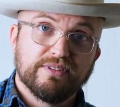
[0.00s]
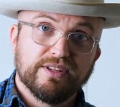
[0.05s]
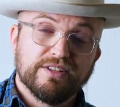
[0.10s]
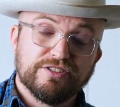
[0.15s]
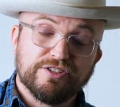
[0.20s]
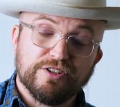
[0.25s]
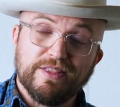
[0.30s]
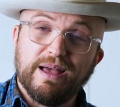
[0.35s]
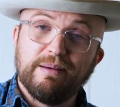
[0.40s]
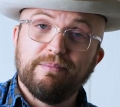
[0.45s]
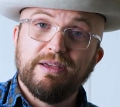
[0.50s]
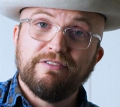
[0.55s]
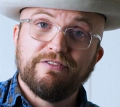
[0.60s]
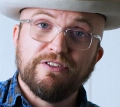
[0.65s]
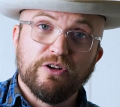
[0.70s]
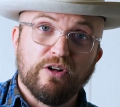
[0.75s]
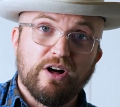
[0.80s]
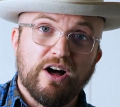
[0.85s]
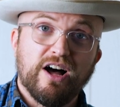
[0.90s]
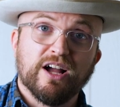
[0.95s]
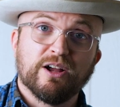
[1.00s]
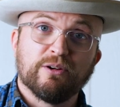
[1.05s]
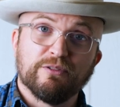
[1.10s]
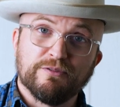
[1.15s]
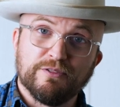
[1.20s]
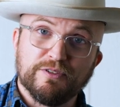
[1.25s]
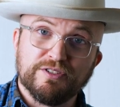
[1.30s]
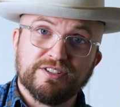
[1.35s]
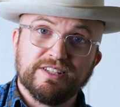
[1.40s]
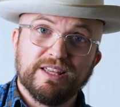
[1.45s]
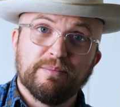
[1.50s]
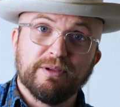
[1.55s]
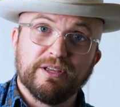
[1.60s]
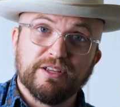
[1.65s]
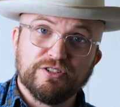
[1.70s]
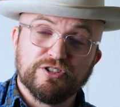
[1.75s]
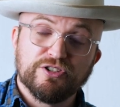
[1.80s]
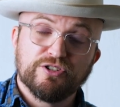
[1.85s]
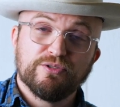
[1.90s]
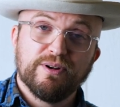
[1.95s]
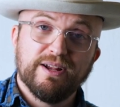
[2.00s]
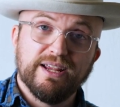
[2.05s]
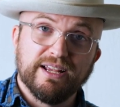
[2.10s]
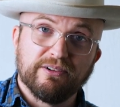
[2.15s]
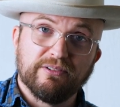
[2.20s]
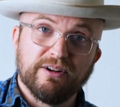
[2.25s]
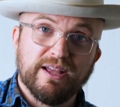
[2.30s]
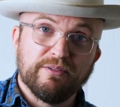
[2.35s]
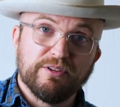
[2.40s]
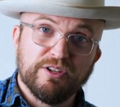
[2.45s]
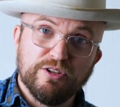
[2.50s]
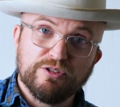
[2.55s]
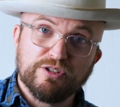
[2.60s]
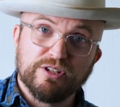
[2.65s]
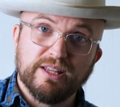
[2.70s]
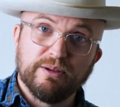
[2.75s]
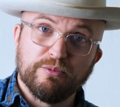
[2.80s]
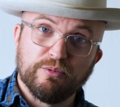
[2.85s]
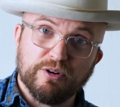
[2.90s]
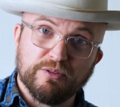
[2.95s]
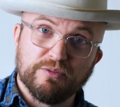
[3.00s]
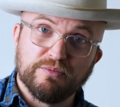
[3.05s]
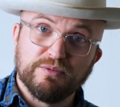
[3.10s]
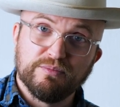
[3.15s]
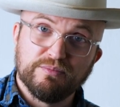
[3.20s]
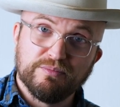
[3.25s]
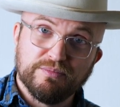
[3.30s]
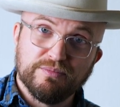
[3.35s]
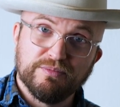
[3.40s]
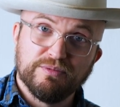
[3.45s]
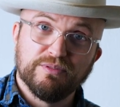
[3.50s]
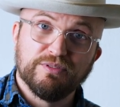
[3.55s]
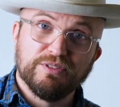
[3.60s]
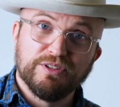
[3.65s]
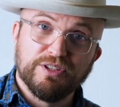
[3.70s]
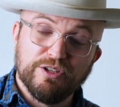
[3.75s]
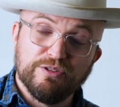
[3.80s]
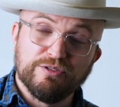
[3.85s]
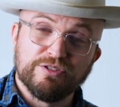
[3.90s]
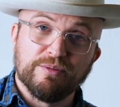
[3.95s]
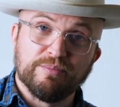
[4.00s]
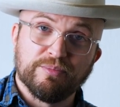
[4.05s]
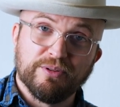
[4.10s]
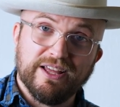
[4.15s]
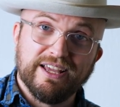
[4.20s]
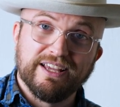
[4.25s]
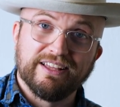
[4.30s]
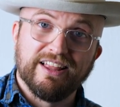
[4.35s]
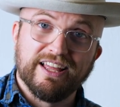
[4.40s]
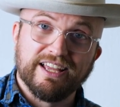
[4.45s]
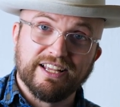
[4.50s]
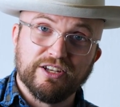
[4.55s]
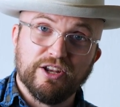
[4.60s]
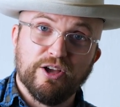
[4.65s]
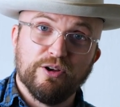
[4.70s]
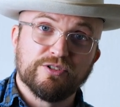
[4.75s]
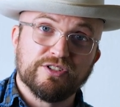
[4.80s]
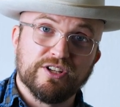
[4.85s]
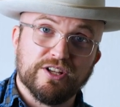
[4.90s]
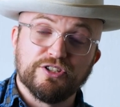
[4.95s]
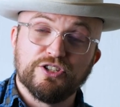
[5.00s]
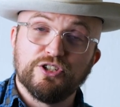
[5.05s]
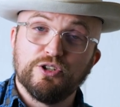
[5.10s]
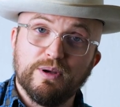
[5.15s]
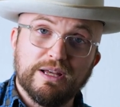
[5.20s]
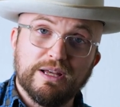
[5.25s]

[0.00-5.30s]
So that may feel awkward for skipping a string, right? Usually we're used to playing like notes on 2